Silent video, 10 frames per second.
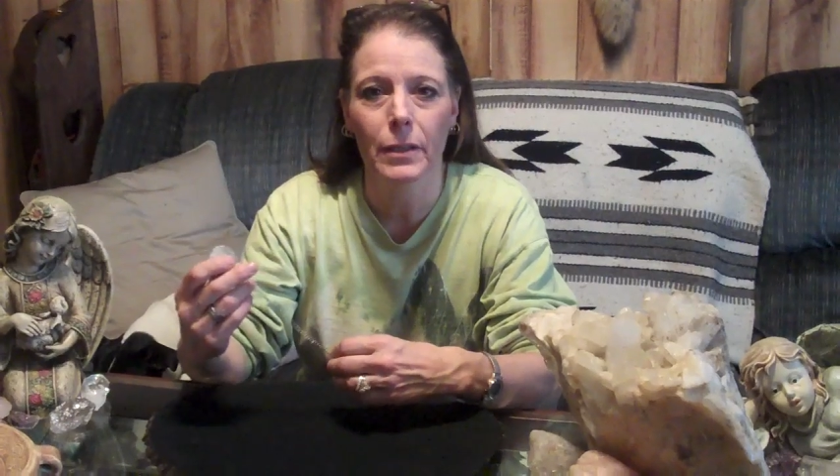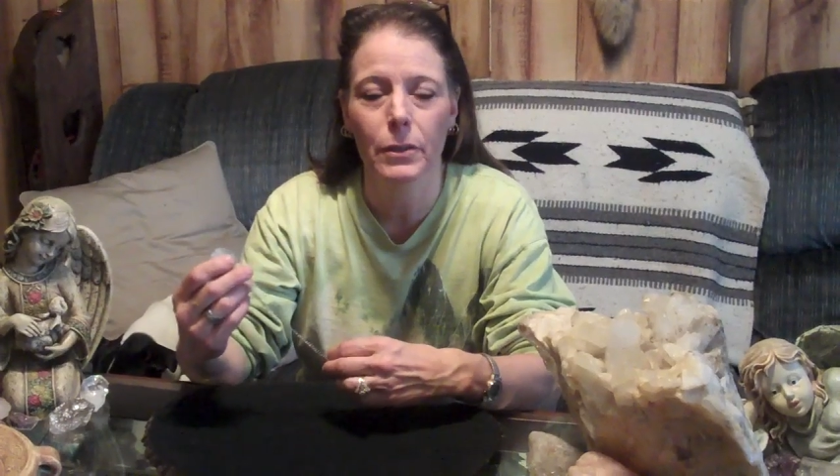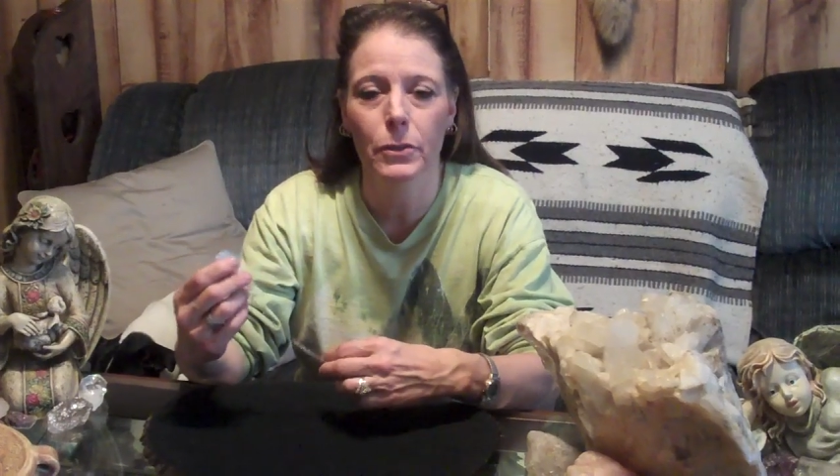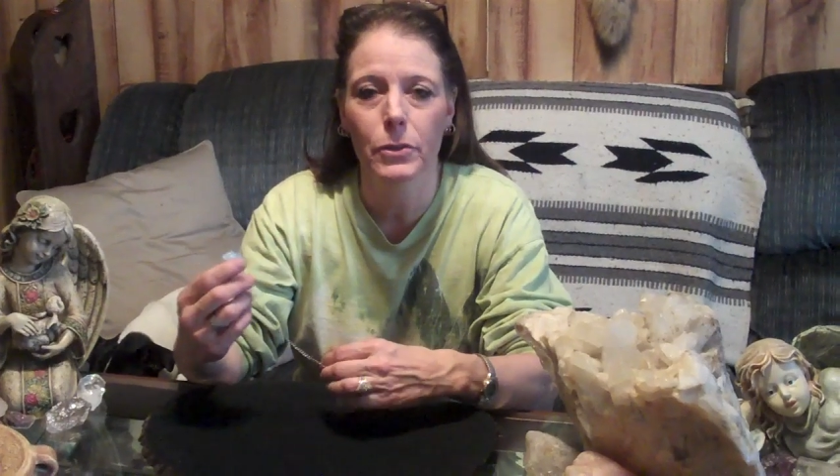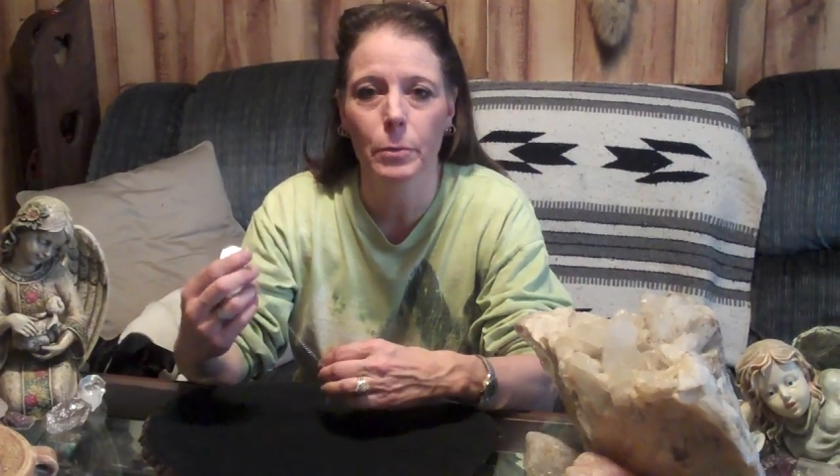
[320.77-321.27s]
you
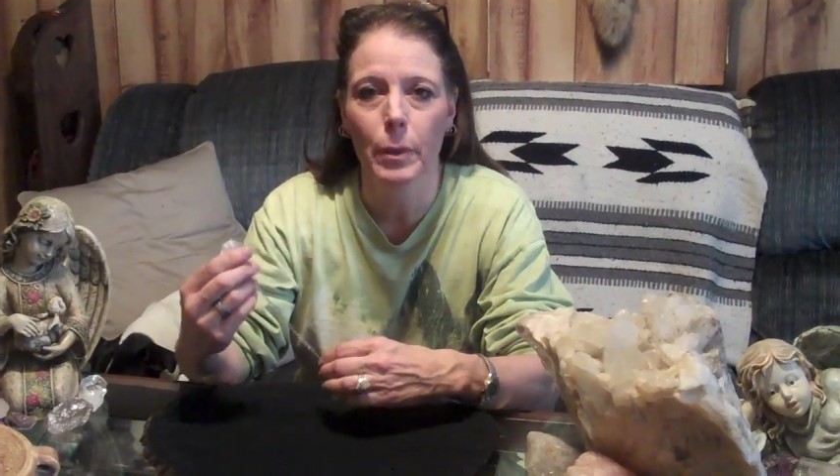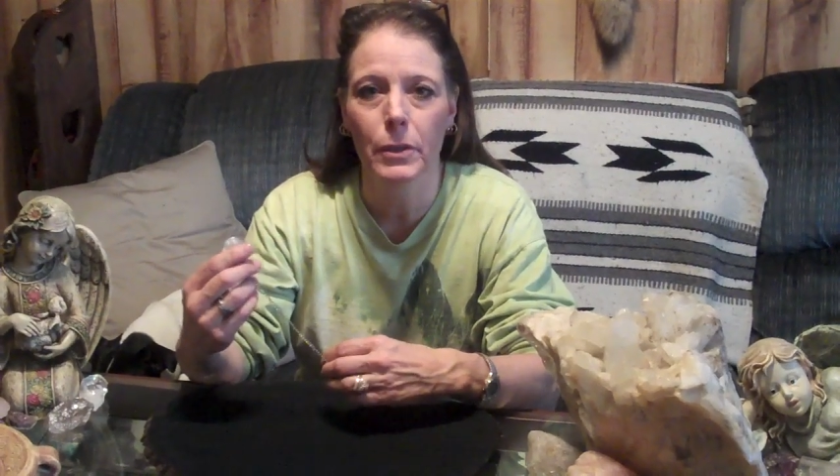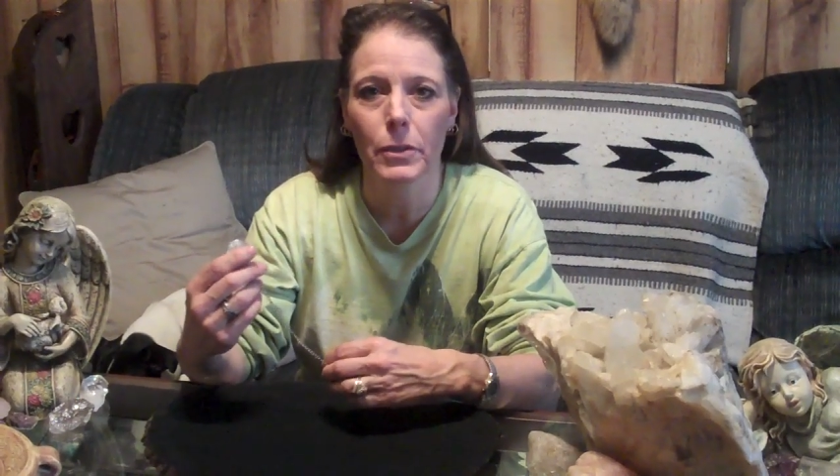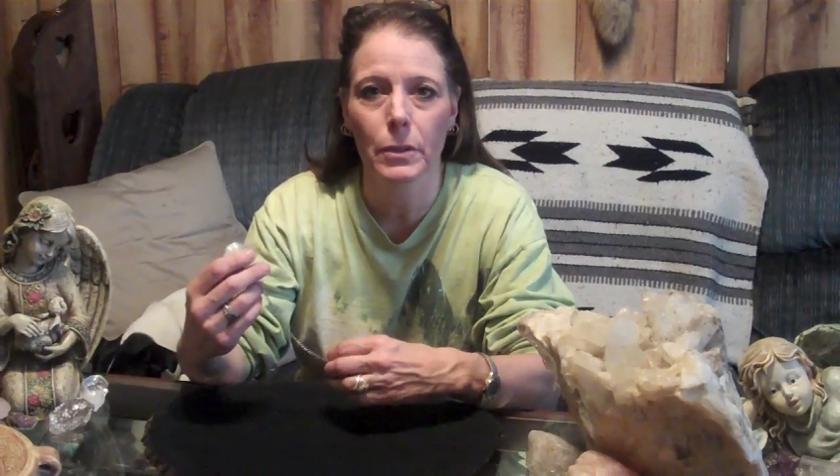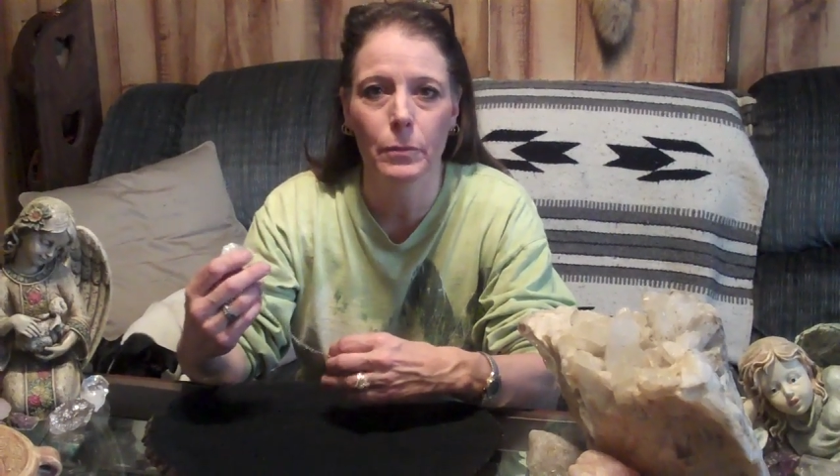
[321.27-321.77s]
use your
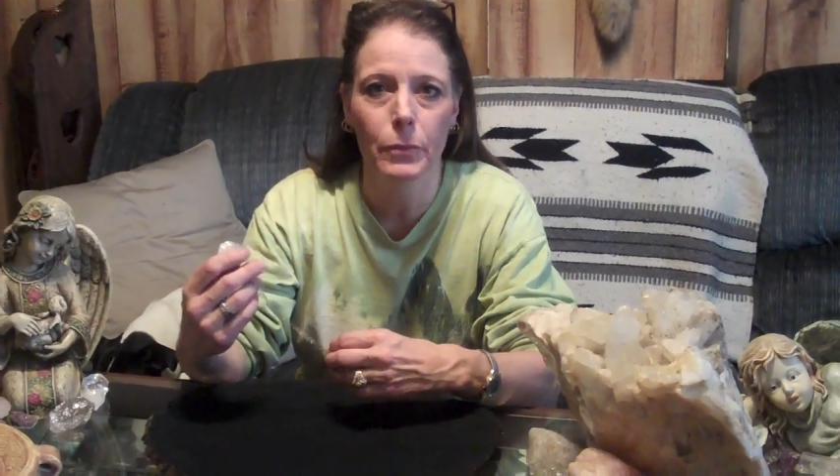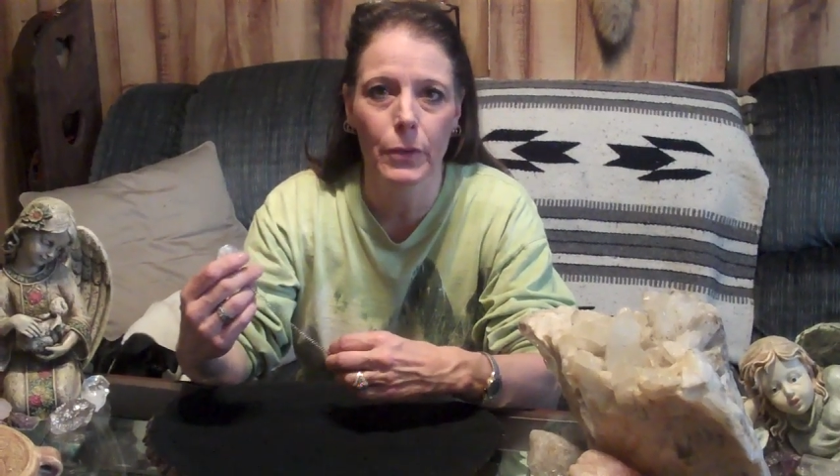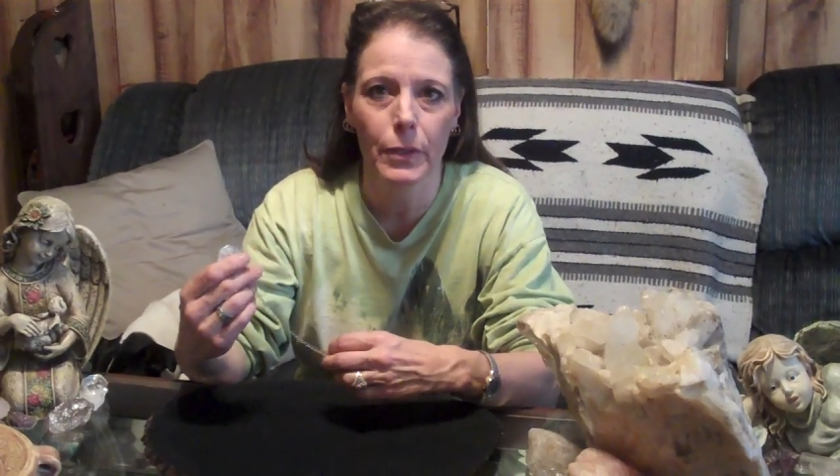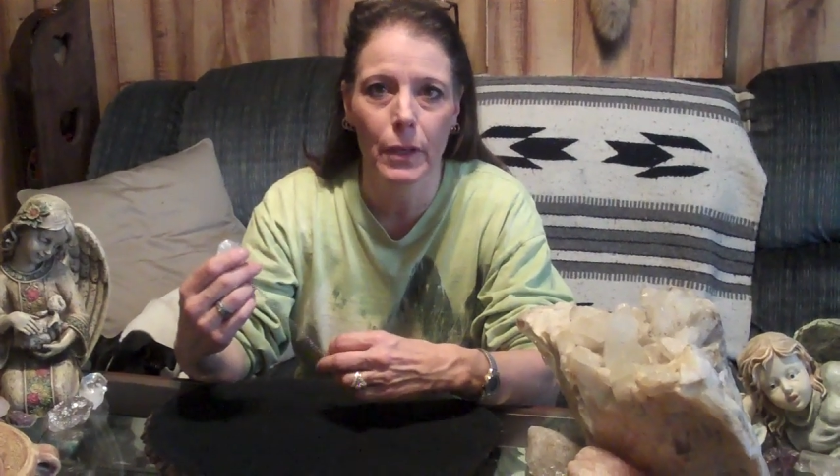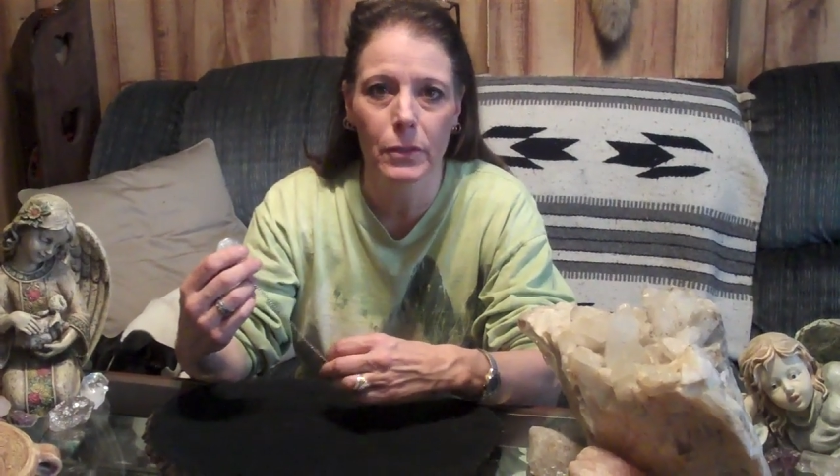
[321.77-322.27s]
pendulum for
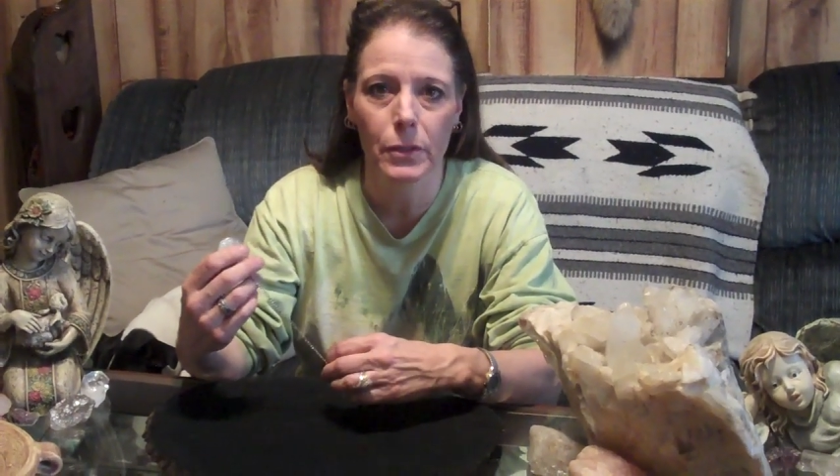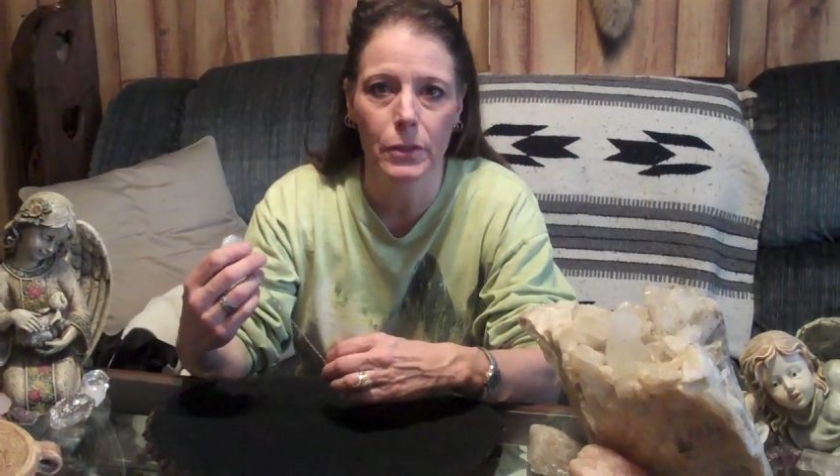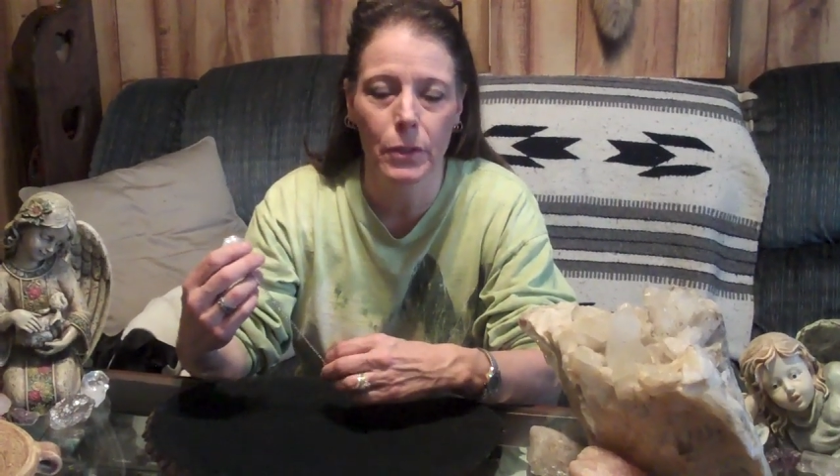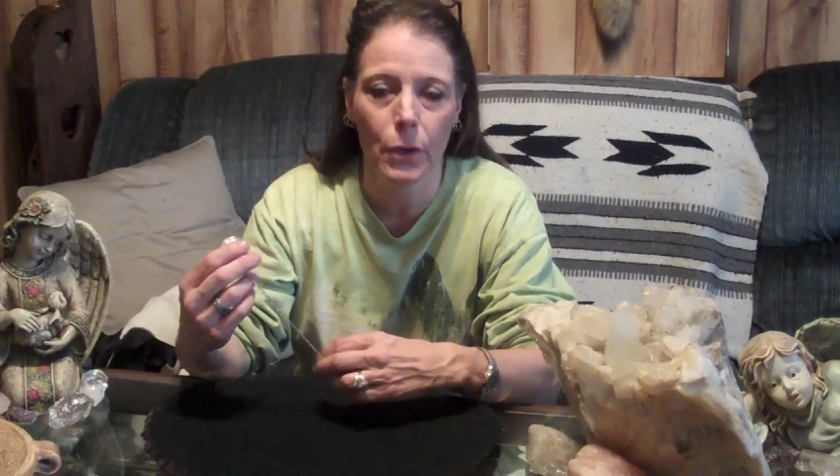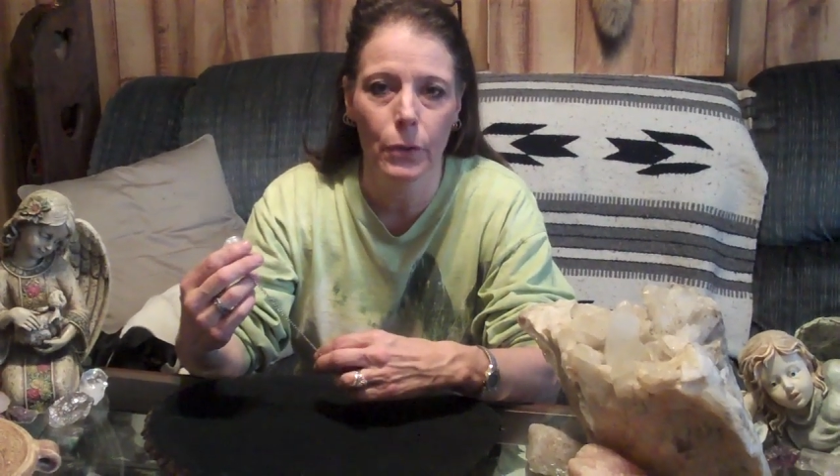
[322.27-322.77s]
yes
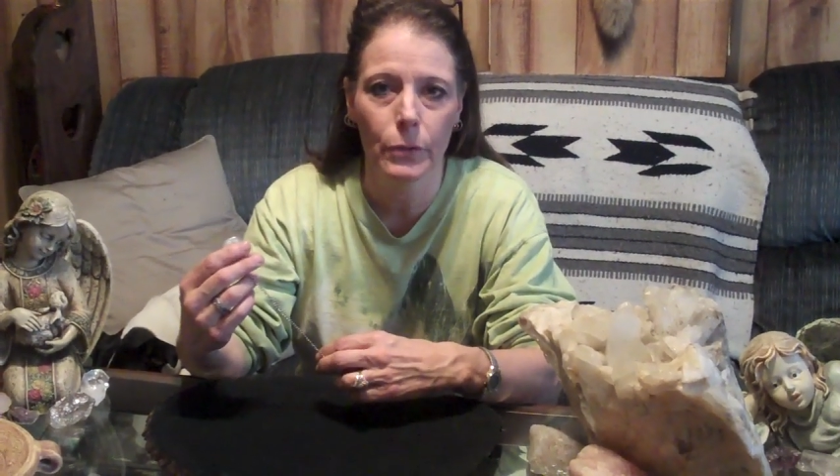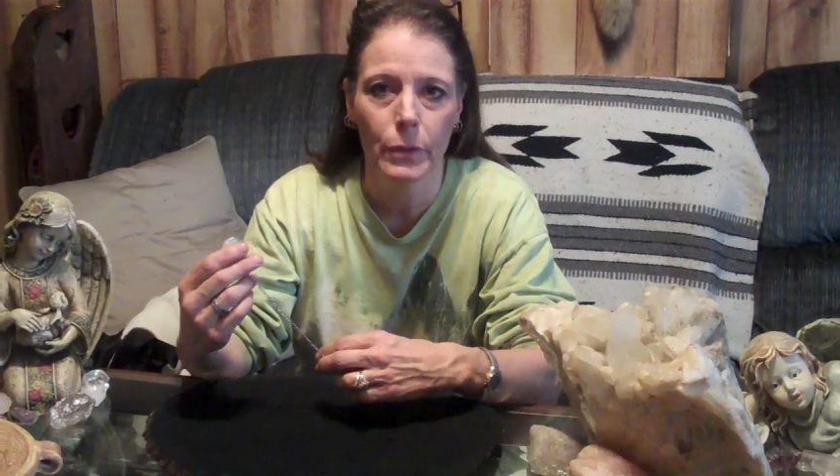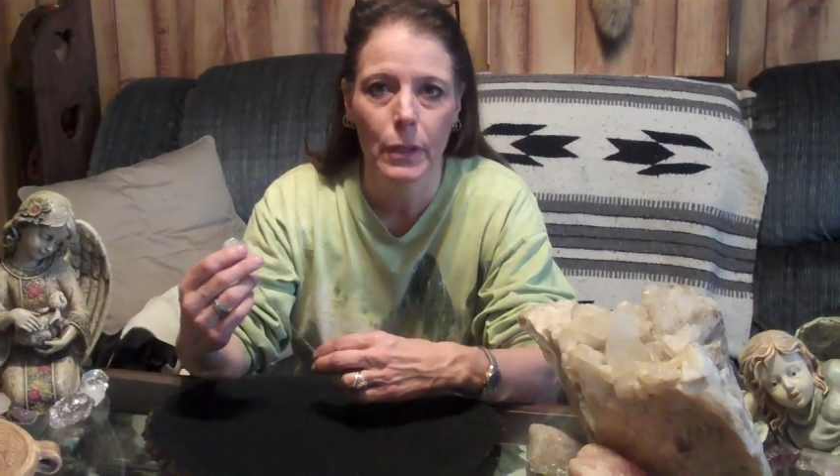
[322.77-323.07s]
and no.